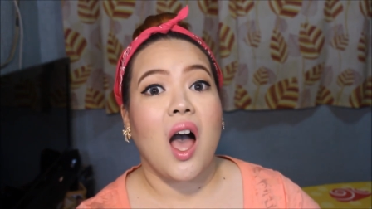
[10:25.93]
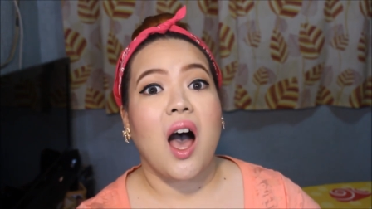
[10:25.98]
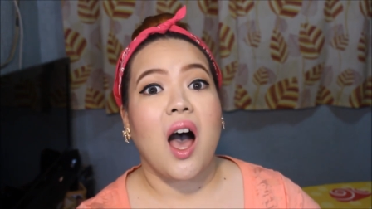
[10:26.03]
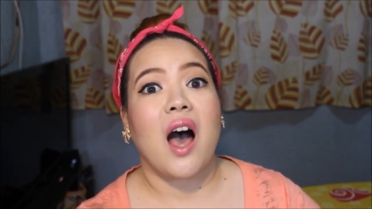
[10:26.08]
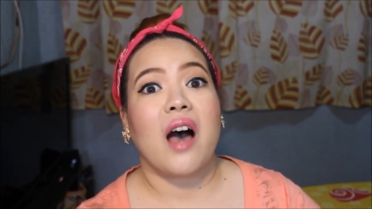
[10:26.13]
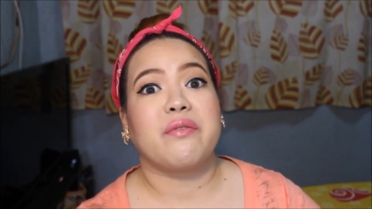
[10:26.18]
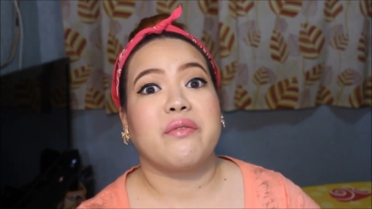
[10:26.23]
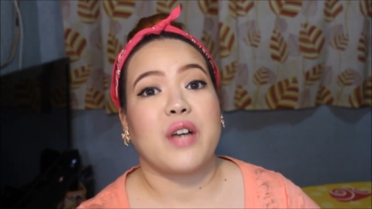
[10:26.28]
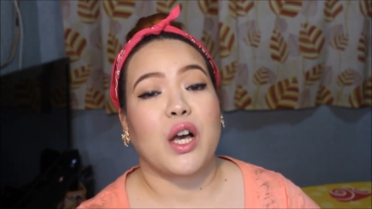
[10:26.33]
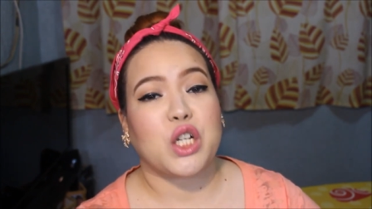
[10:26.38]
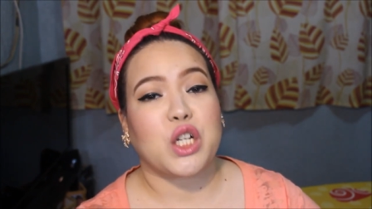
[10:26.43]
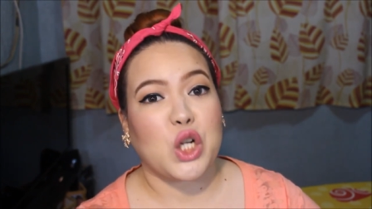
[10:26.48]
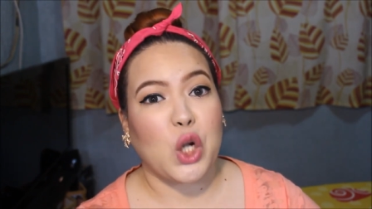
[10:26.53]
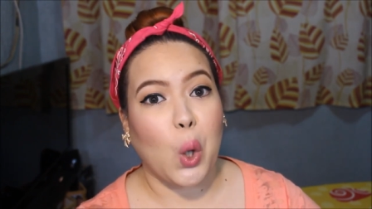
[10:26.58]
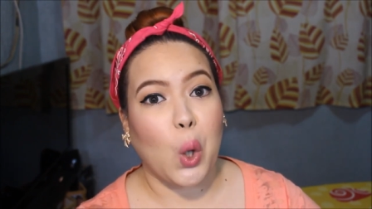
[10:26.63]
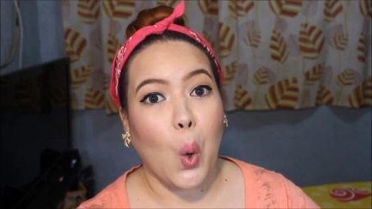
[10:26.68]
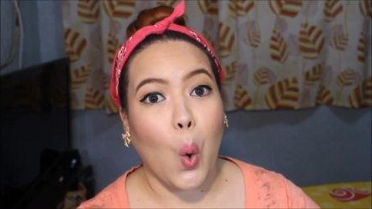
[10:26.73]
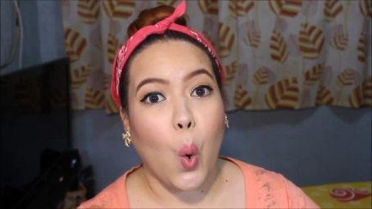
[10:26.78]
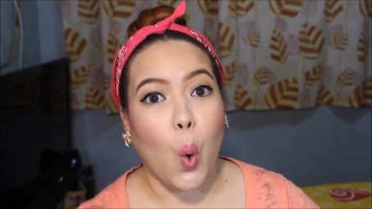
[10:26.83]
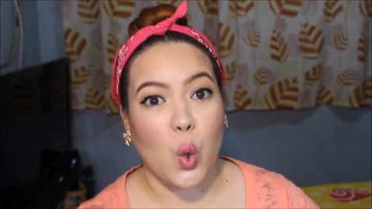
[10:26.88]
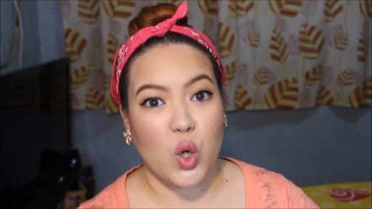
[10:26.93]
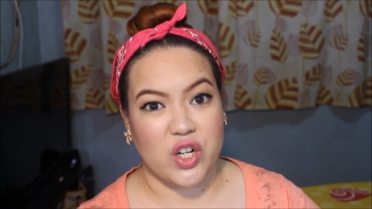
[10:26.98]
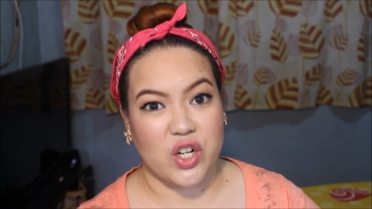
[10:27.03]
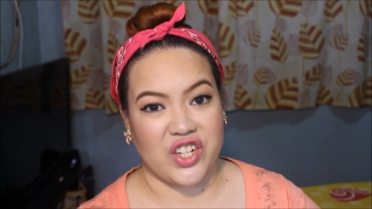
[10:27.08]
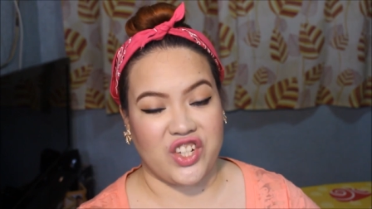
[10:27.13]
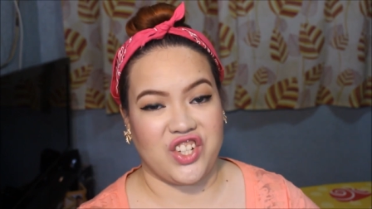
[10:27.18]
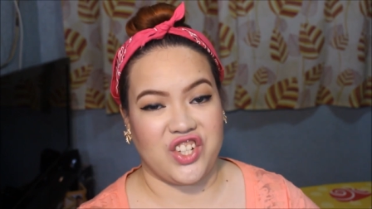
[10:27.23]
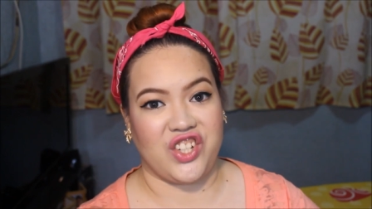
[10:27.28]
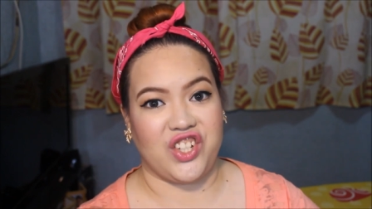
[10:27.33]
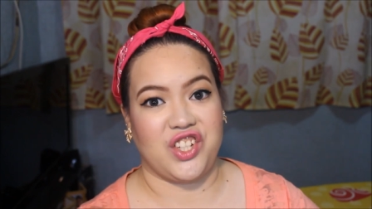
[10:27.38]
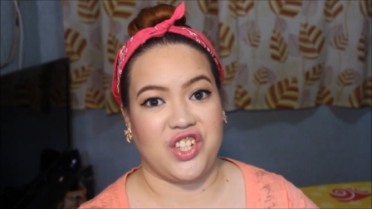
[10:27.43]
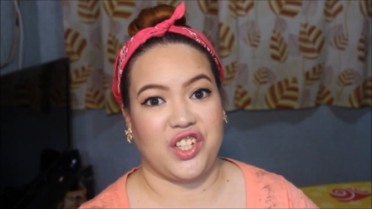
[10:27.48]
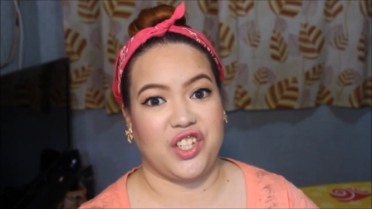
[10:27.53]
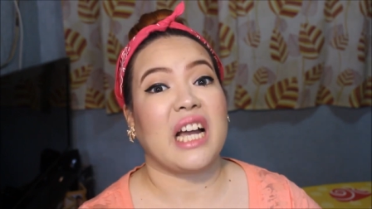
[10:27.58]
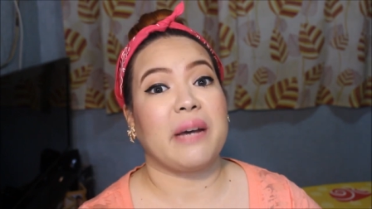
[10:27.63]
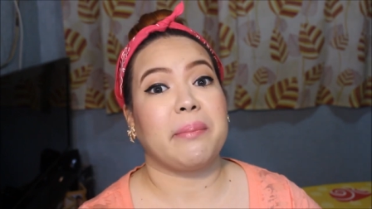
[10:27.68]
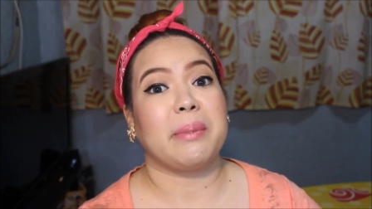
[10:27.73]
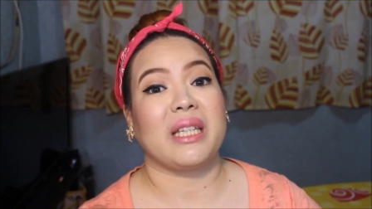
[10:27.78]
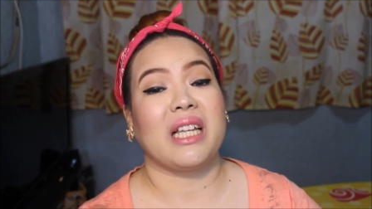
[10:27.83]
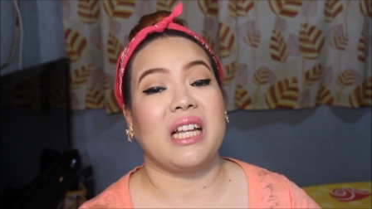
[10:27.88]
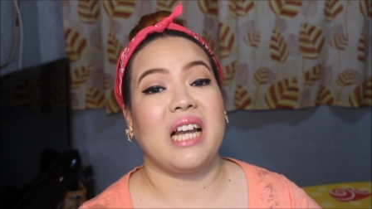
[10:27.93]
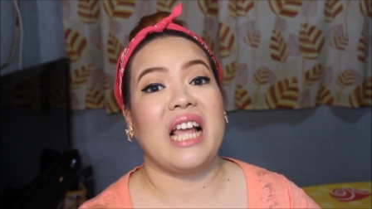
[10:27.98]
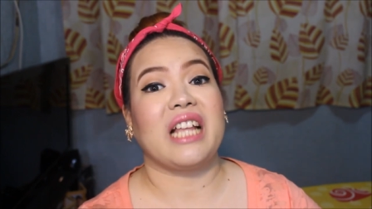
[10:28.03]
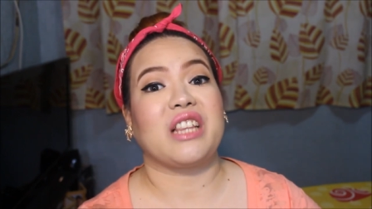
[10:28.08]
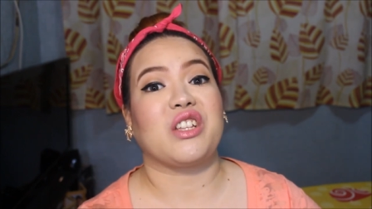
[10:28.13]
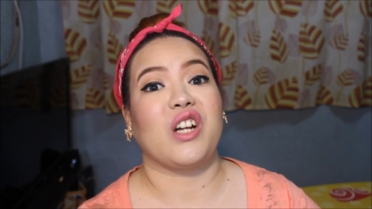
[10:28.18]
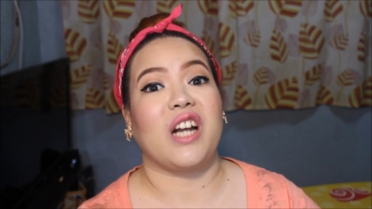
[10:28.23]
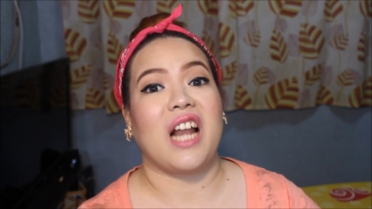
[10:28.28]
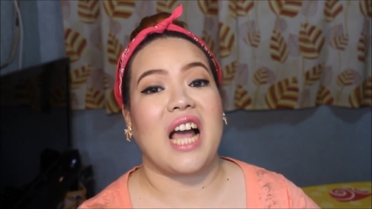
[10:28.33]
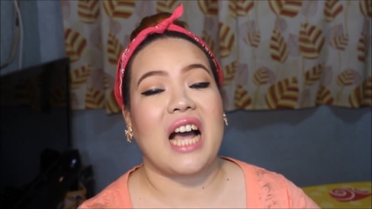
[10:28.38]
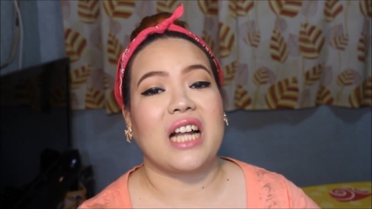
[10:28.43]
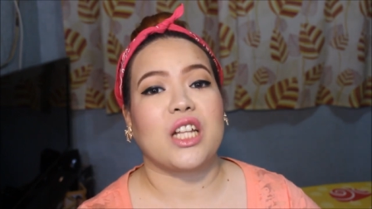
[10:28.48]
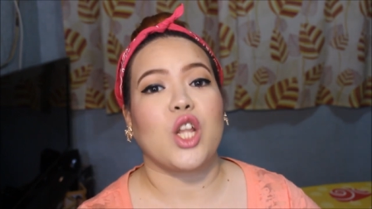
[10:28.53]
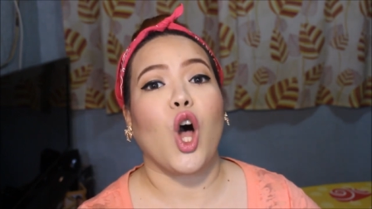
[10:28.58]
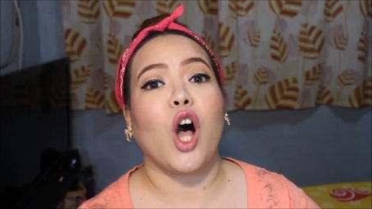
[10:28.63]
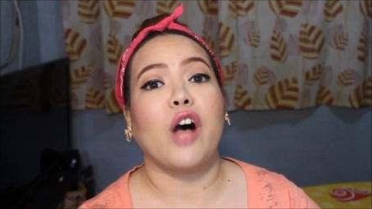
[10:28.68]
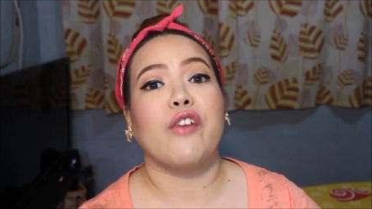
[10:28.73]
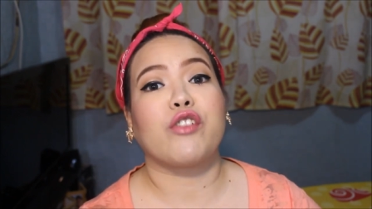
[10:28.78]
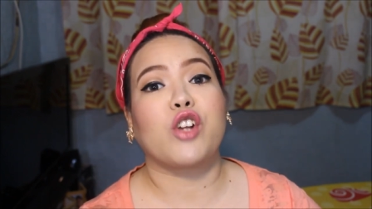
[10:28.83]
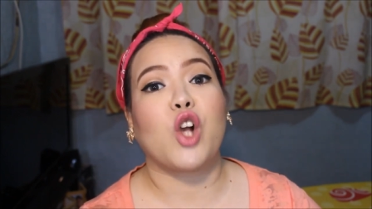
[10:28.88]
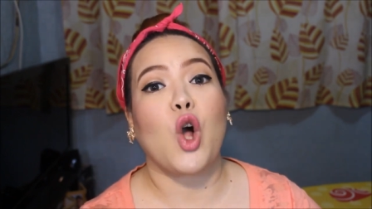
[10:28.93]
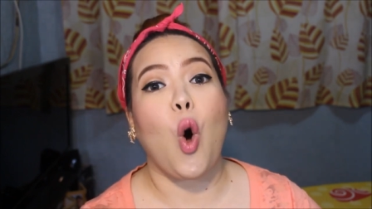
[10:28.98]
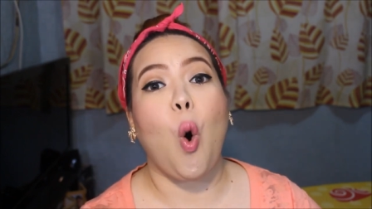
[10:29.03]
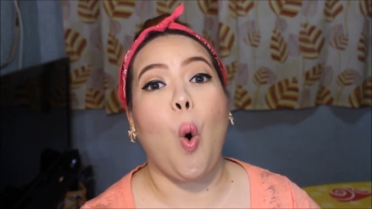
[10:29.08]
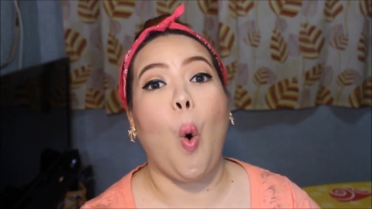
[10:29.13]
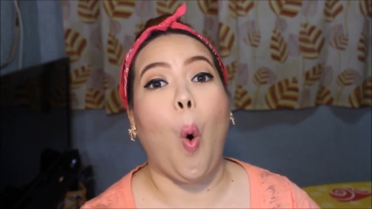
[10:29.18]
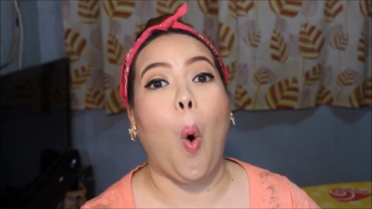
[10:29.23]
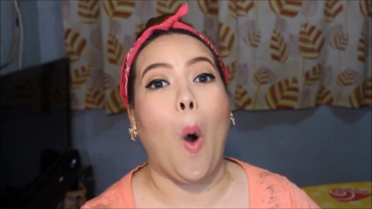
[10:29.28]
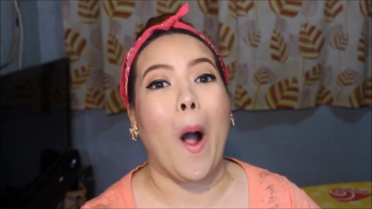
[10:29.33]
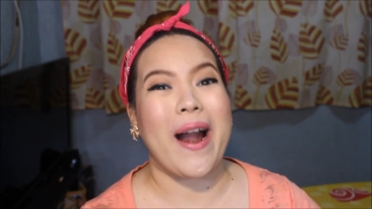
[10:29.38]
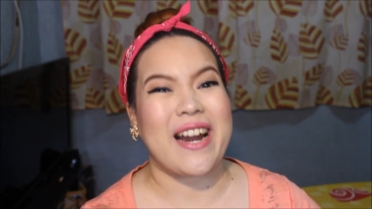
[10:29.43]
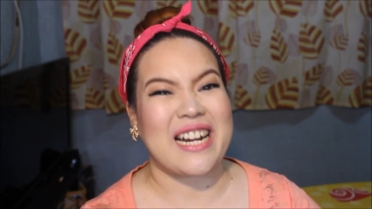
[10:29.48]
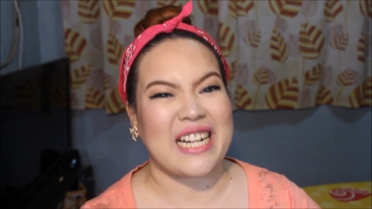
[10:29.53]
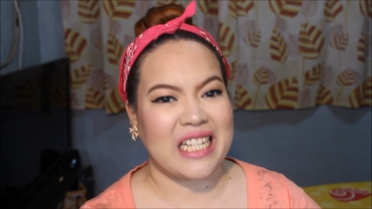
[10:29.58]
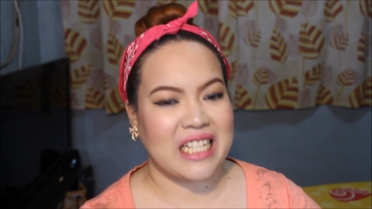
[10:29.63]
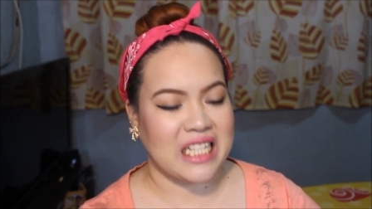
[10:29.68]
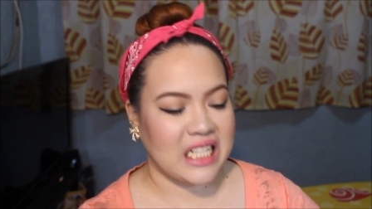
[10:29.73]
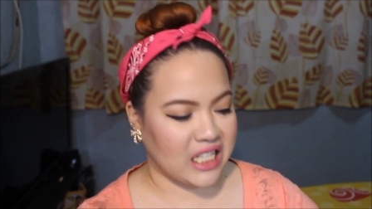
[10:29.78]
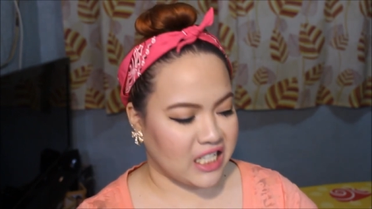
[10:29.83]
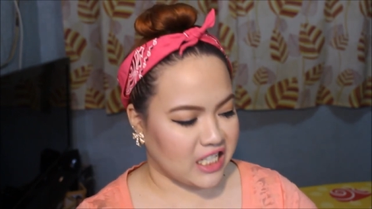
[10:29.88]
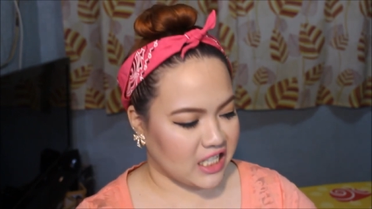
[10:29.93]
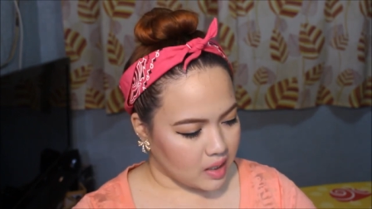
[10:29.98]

Of course. Capital letter lahat. Of course.